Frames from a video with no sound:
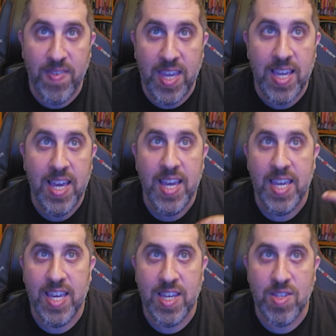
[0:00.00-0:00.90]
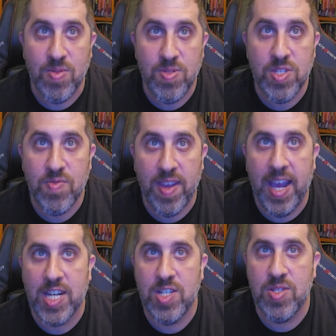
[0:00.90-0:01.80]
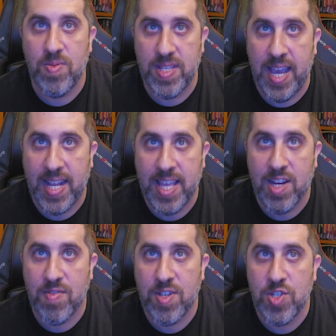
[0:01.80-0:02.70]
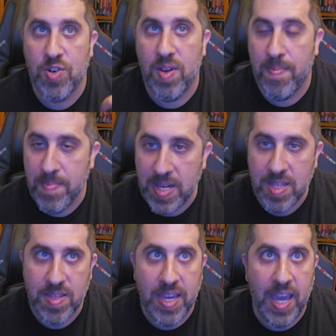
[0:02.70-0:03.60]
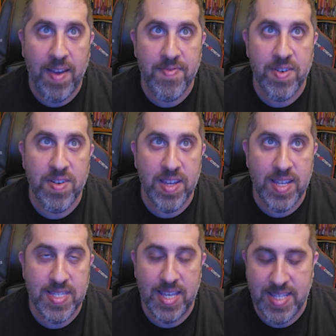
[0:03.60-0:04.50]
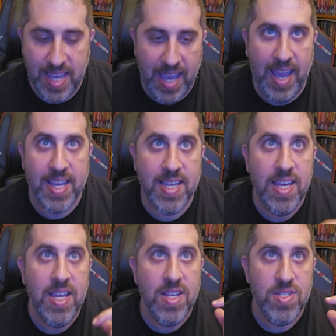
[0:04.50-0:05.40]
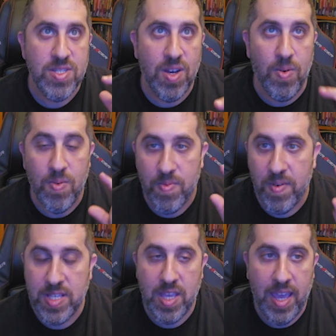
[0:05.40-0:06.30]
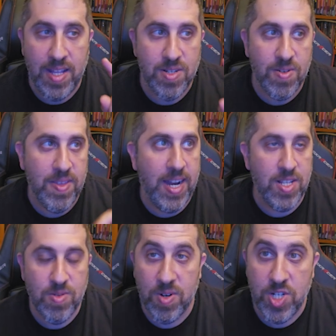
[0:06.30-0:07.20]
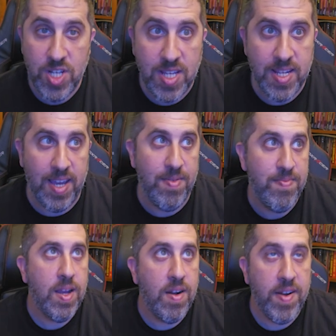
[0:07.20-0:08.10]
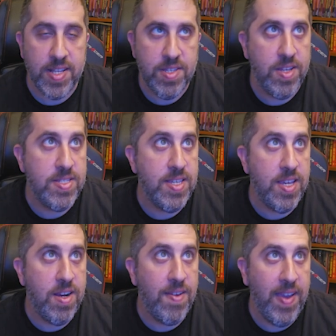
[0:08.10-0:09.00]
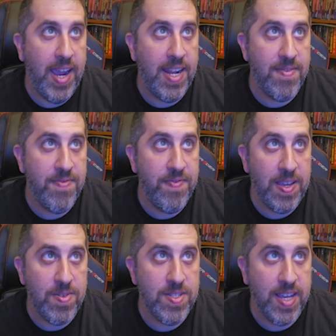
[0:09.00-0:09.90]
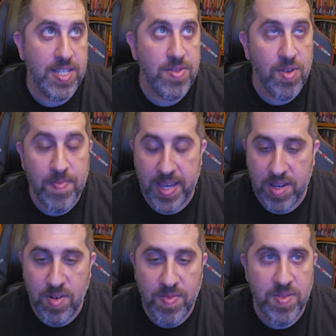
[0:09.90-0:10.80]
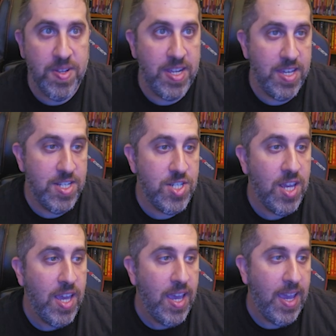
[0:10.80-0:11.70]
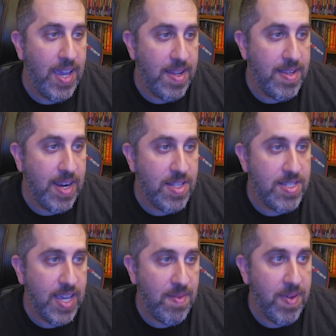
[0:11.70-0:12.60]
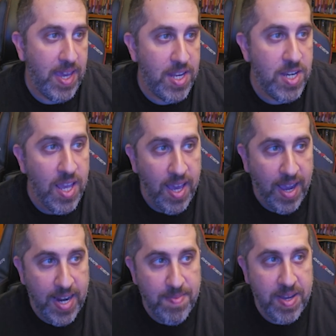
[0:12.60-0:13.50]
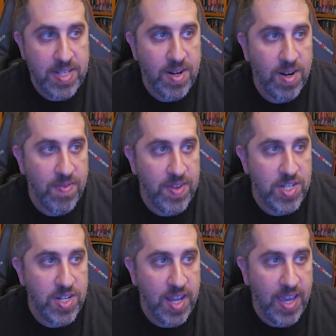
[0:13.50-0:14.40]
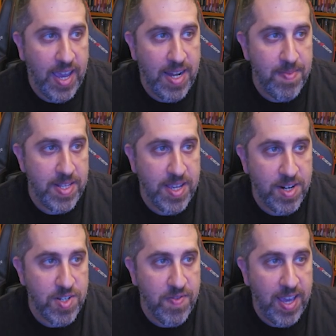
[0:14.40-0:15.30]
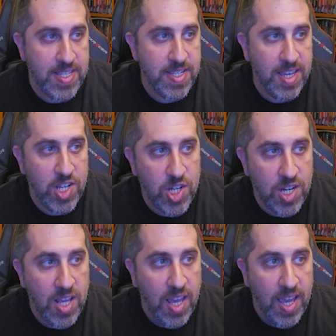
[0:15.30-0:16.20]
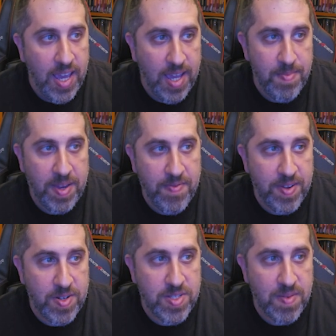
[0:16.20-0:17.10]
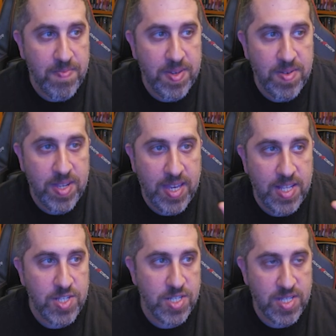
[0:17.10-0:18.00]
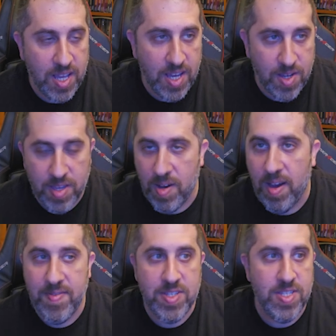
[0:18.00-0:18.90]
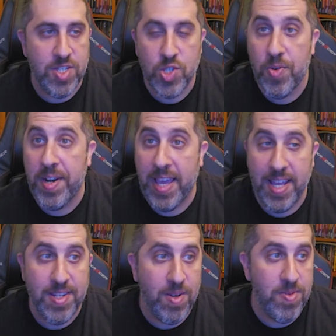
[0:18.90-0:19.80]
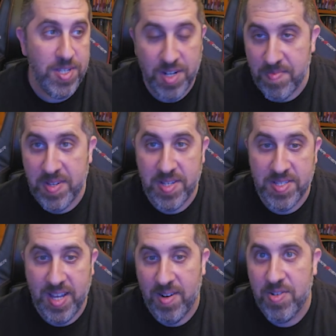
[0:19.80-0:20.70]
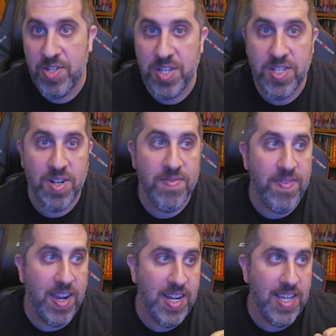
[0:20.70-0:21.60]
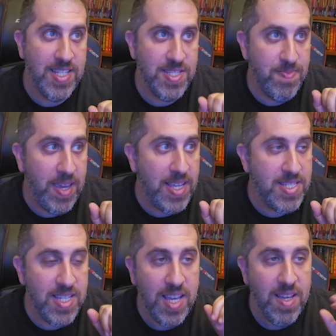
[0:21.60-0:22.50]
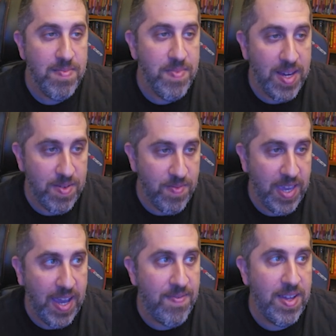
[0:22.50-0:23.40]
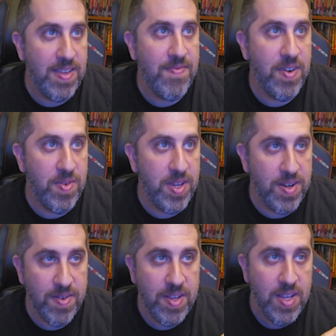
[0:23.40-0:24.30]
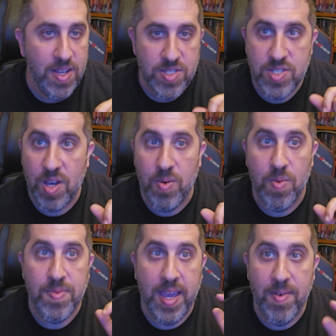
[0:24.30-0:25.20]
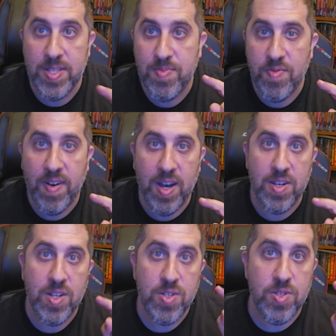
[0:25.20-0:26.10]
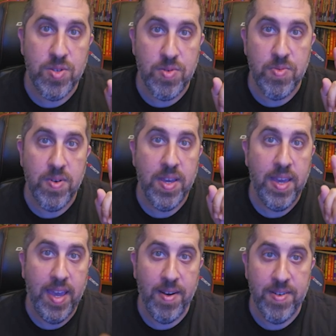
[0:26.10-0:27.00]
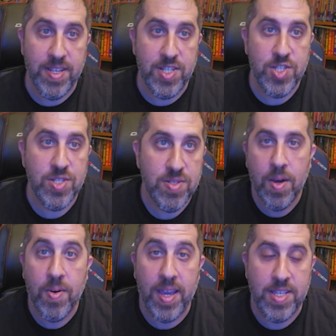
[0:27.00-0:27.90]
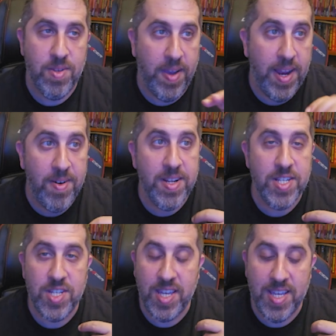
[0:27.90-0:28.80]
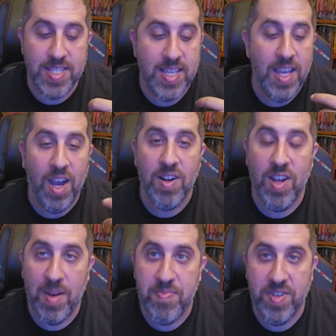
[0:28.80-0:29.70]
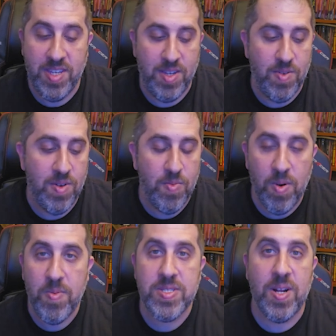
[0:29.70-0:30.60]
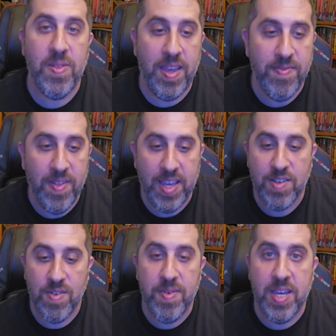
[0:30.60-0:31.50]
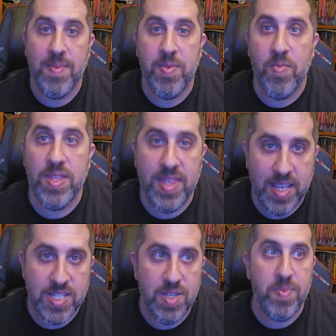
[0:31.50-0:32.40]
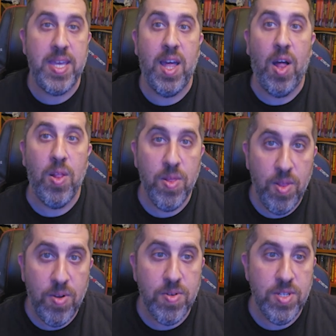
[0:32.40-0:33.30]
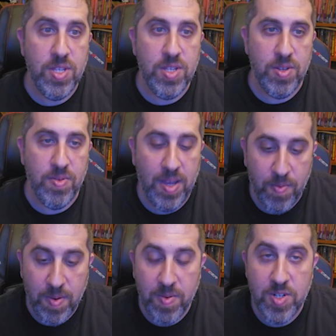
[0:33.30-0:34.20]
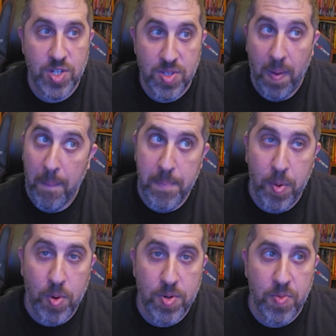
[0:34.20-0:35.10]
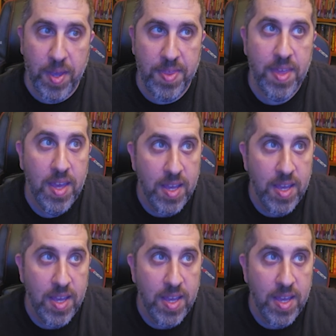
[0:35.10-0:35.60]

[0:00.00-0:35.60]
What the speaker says: feet, he can use his reaction to attack that creature immediately after its attack. So let's enter that into our sheet now. All right, so you can see here I've added fierce next to my kobold lineage, and down on the second page, I added my dark vision, I added my Tinker's Fascination, and my fierce ability. Just obviously shorthand notes here because character sheets are finite in space, but we have that info here. So now let's move on to heritage. Okay, so heritage is our upbringing. What was our life like growing up, and what things did we learn to do that we weren't just born with?